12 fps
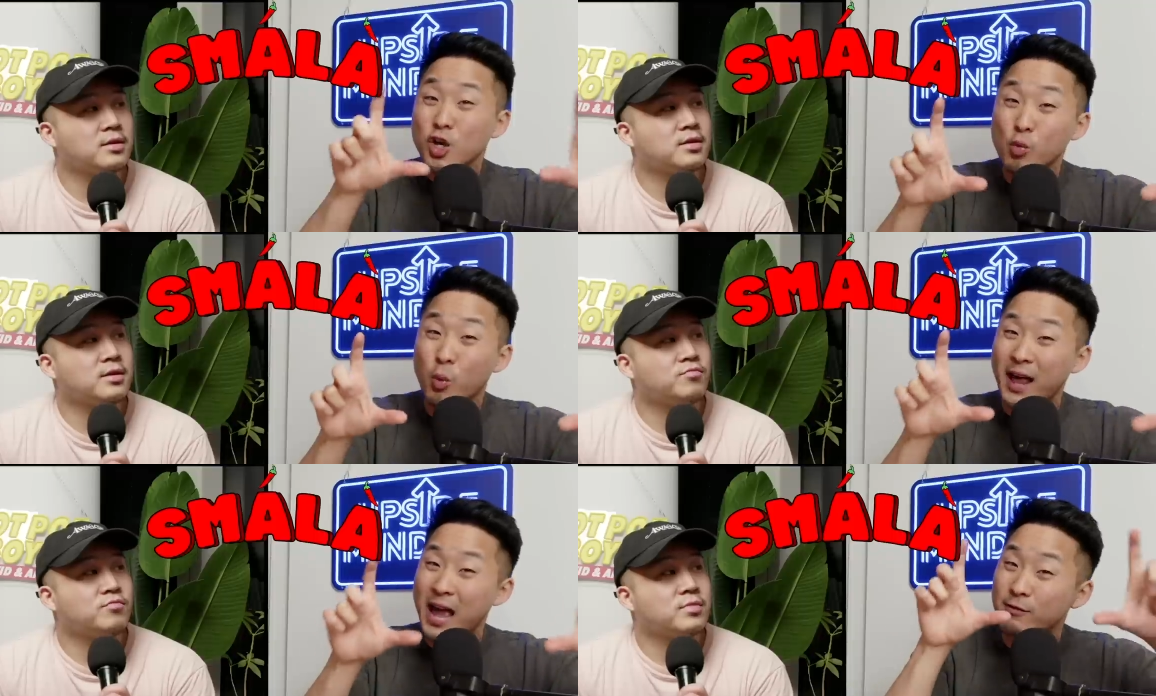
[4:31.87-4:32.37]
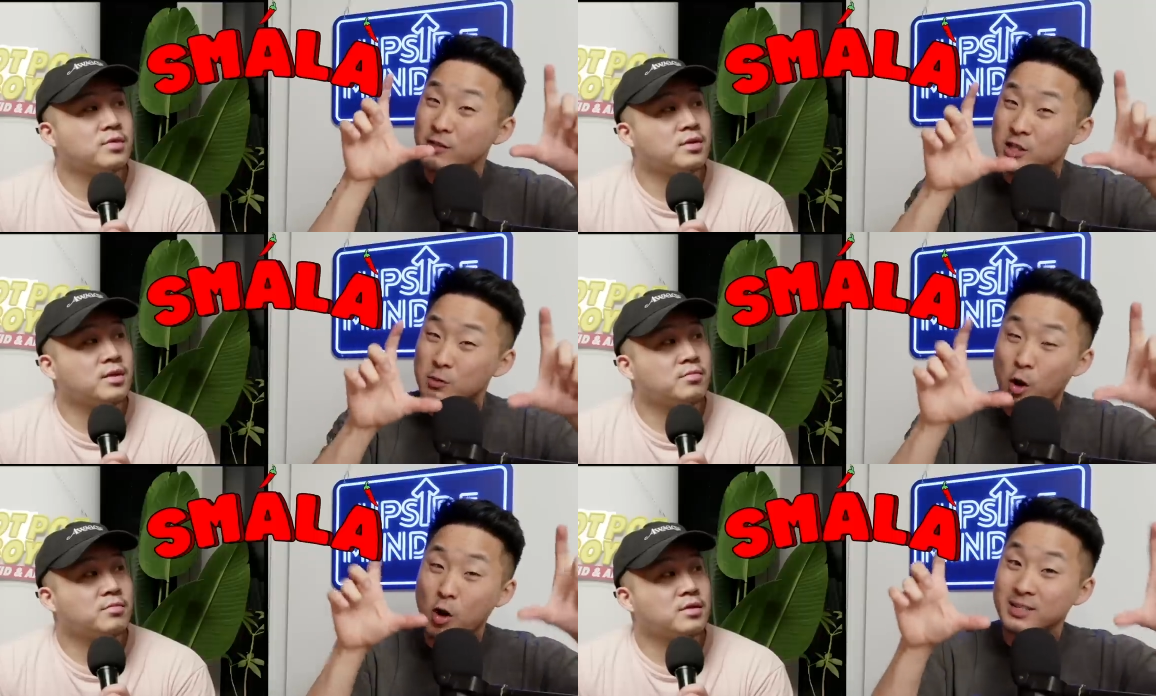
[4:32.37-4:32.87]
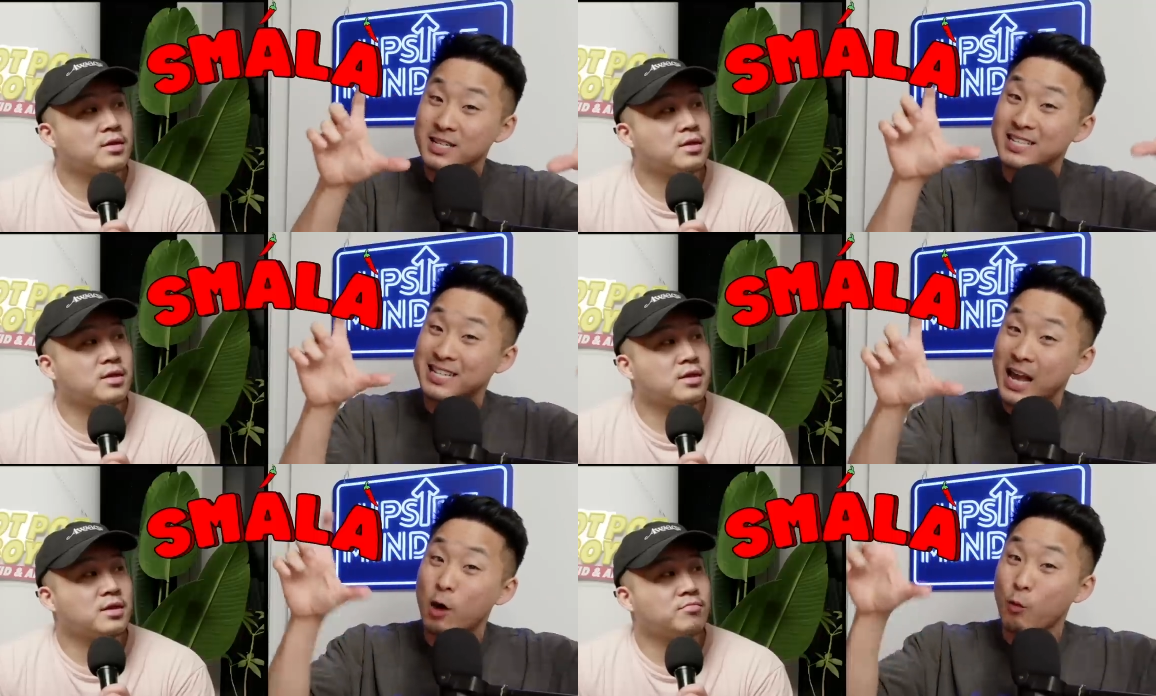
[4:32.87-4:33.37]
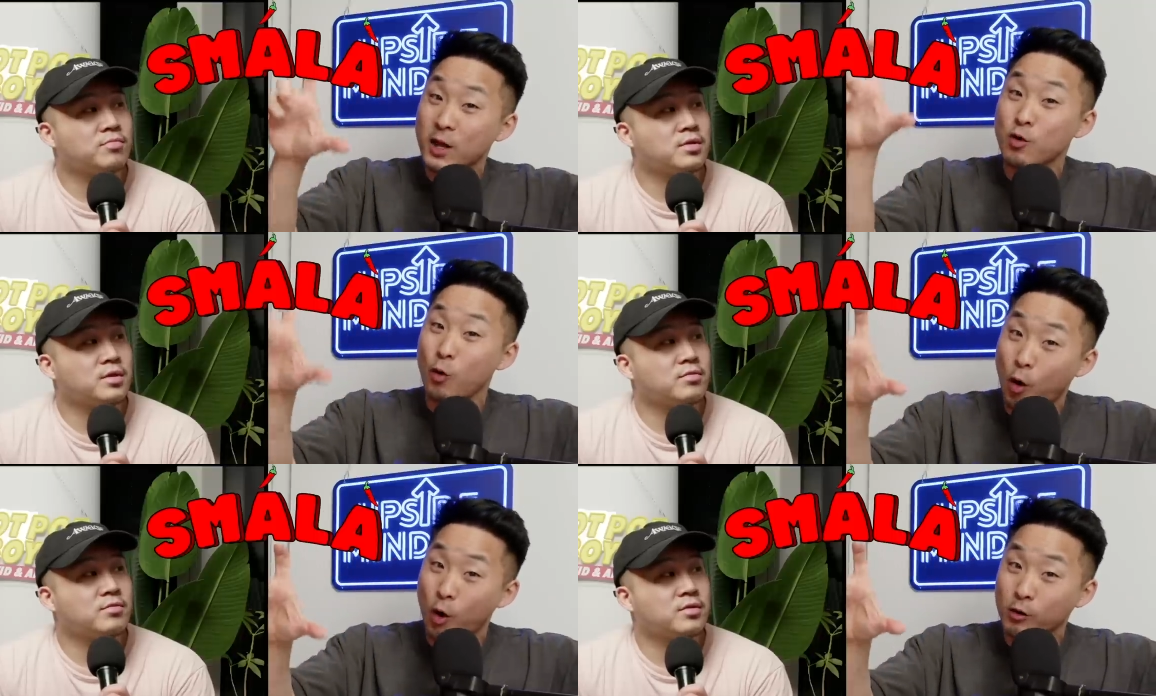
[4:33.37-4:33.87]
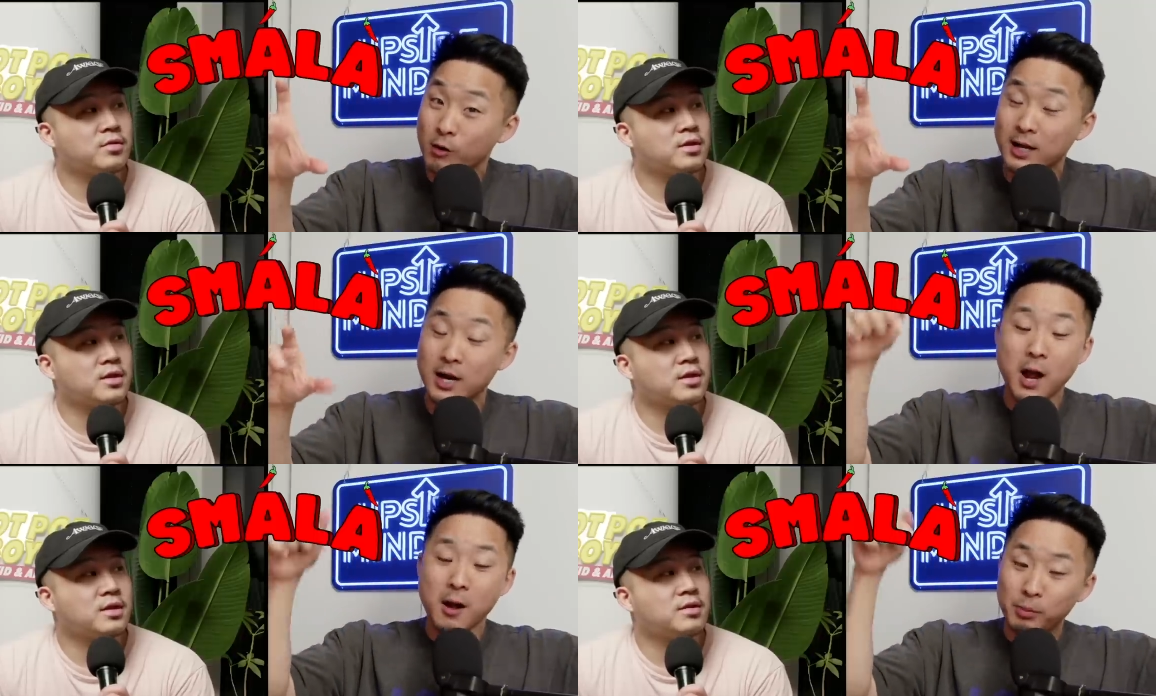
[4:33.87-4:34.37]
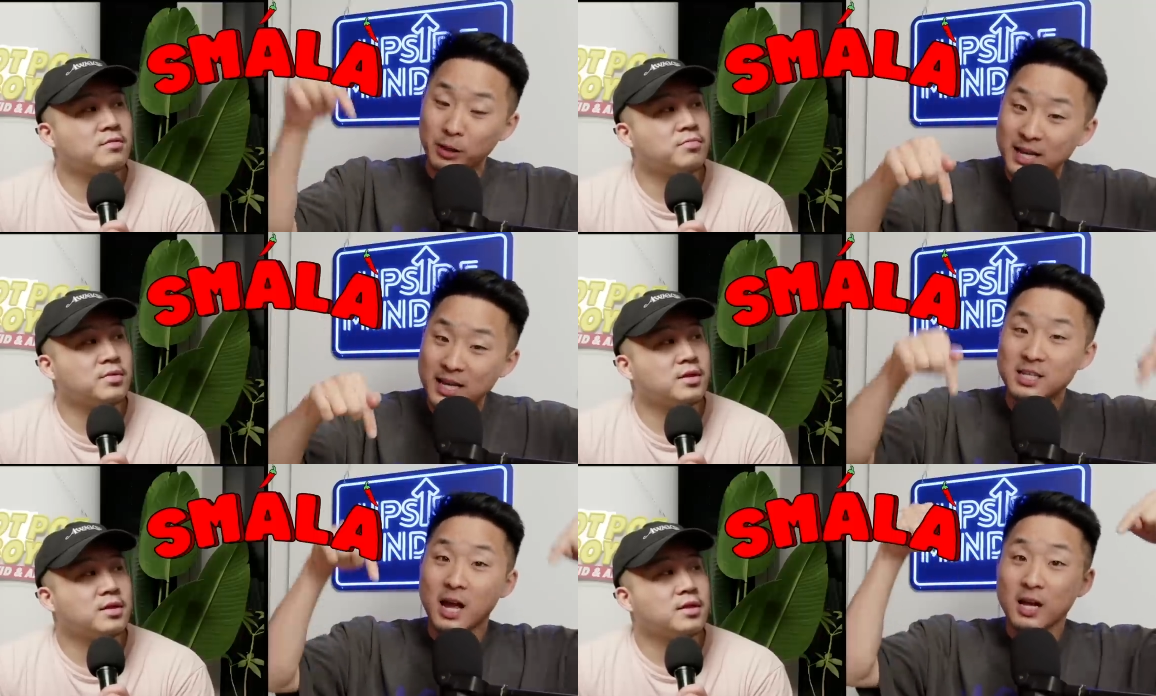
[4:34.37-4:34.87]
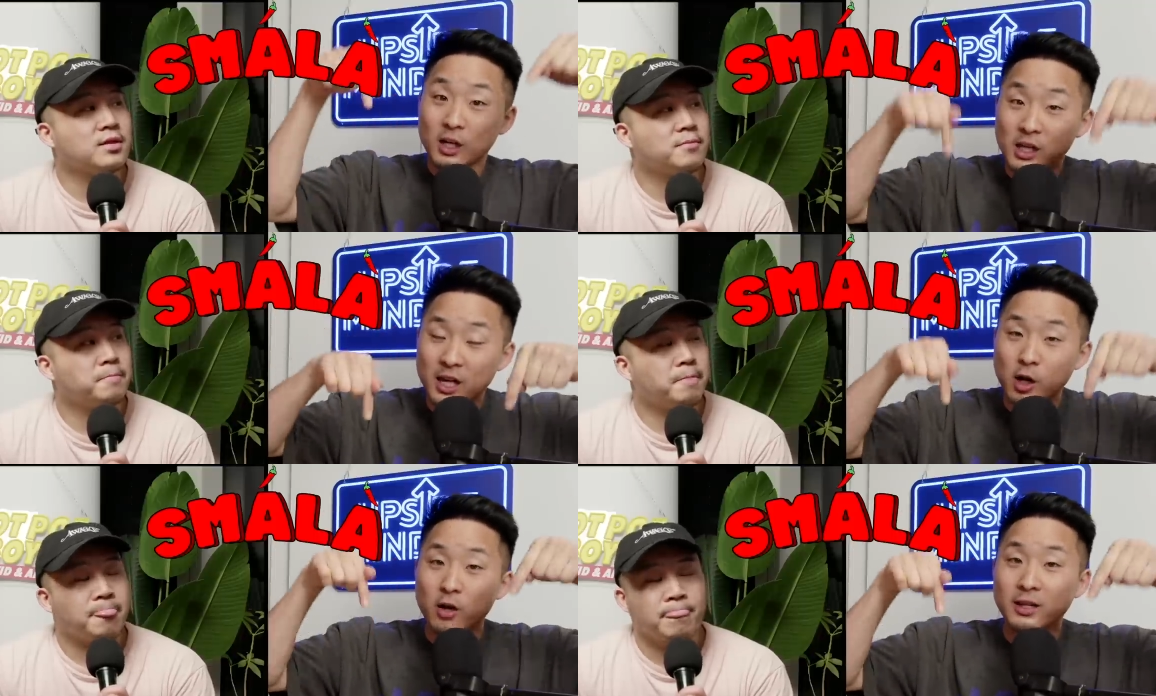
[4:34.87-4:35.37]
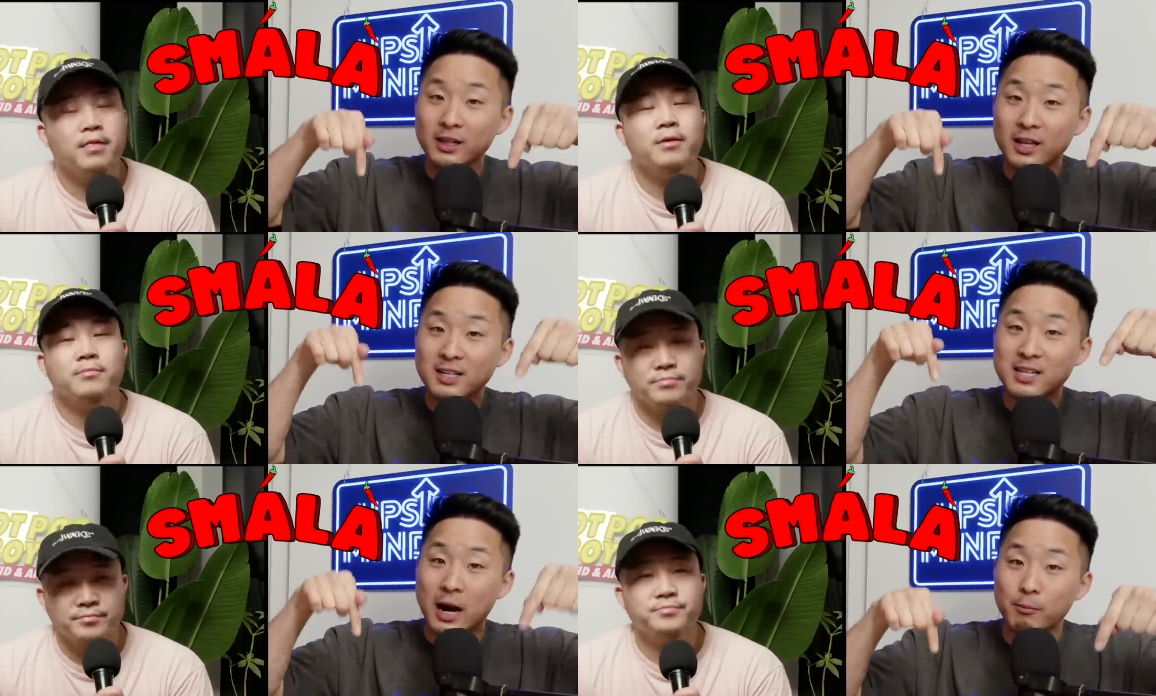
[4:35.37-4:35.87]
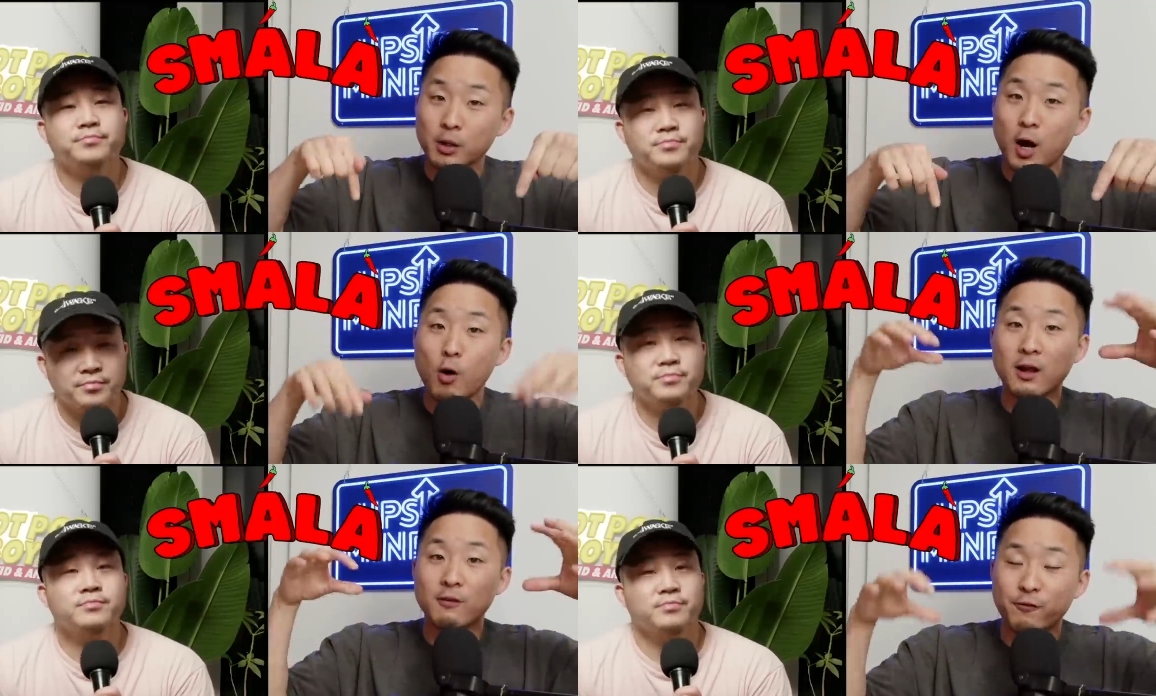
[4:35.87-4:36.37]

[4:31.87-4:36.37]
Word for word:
Speaker 1: you want to have a small discount when you order it, please click on the link down below and